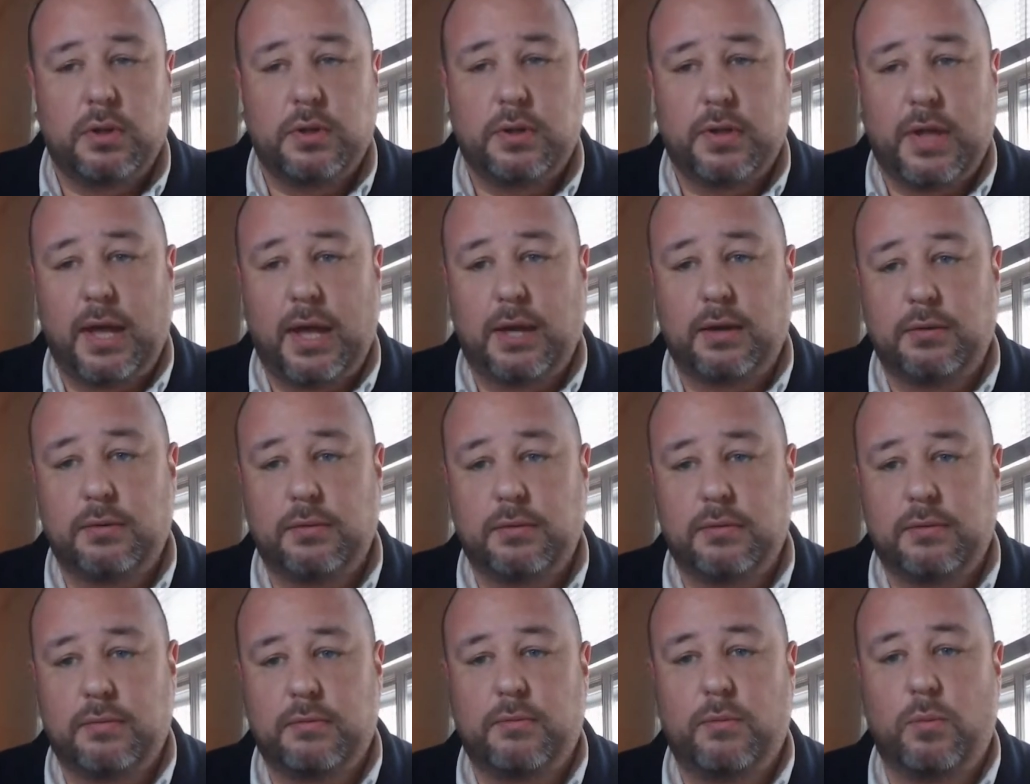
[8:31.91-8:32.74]
that
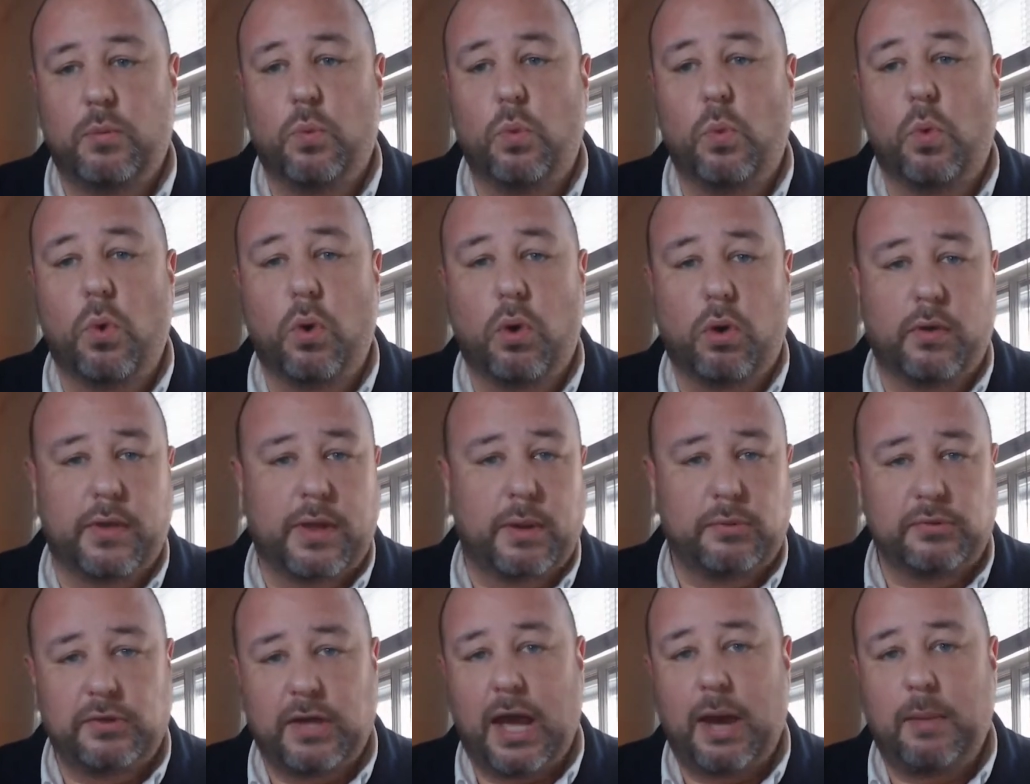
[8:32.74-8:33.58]
war
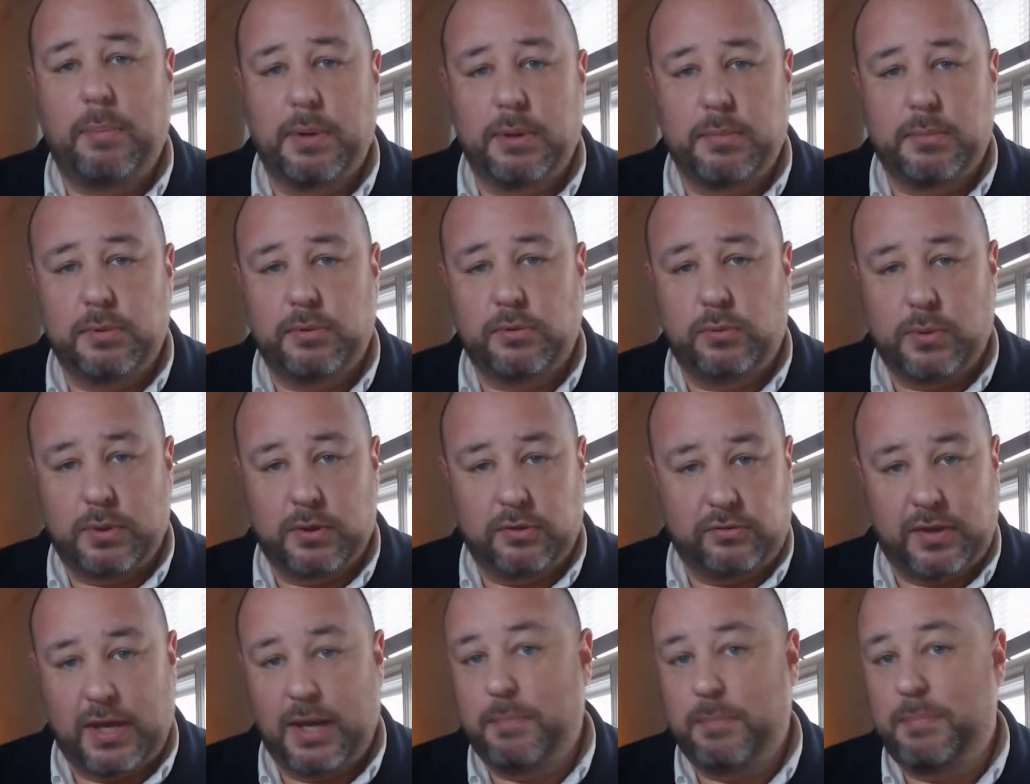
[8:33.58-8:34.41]
that was happening between the
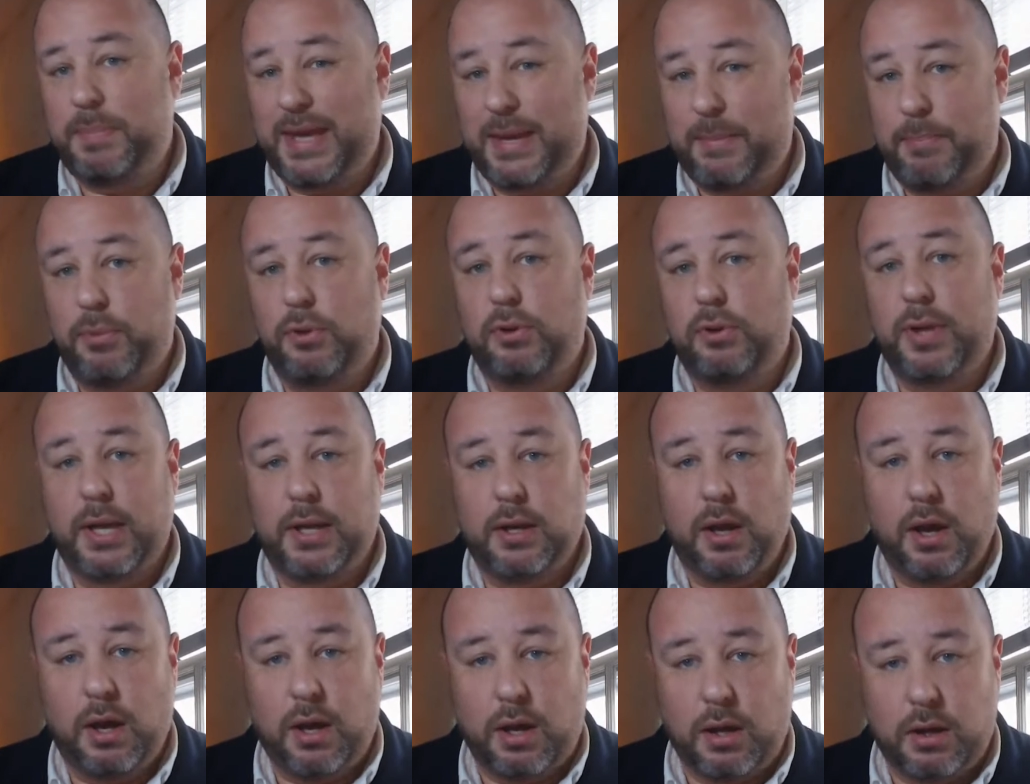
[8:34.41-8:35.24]
same people
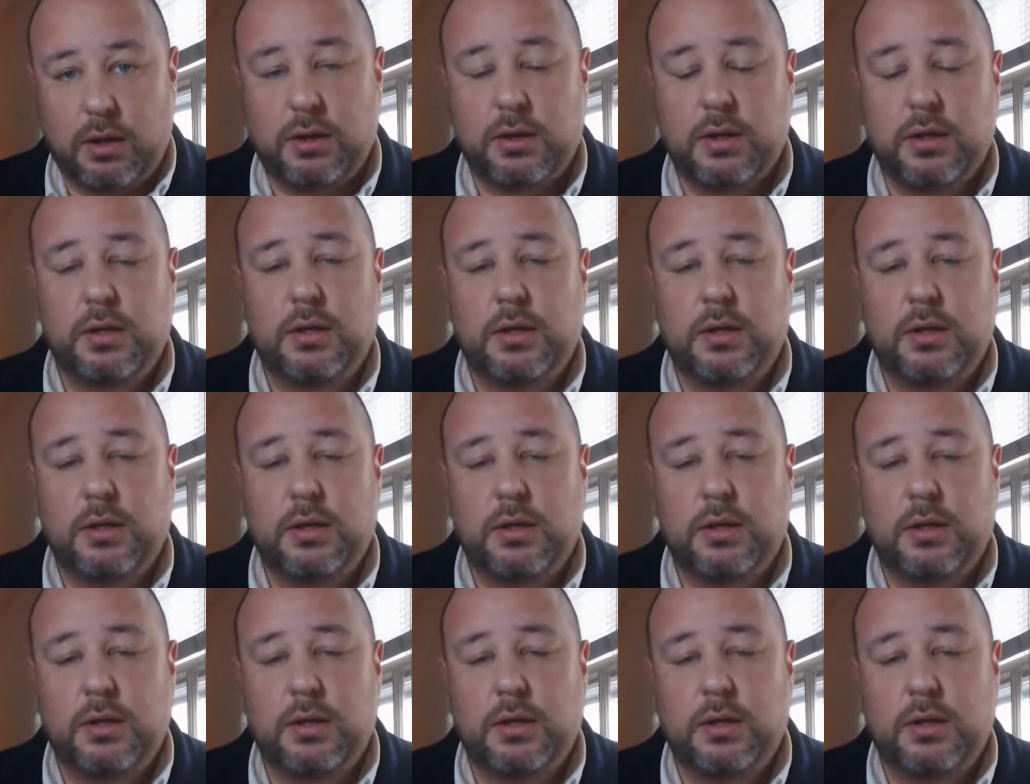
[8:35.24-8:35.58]
and Unc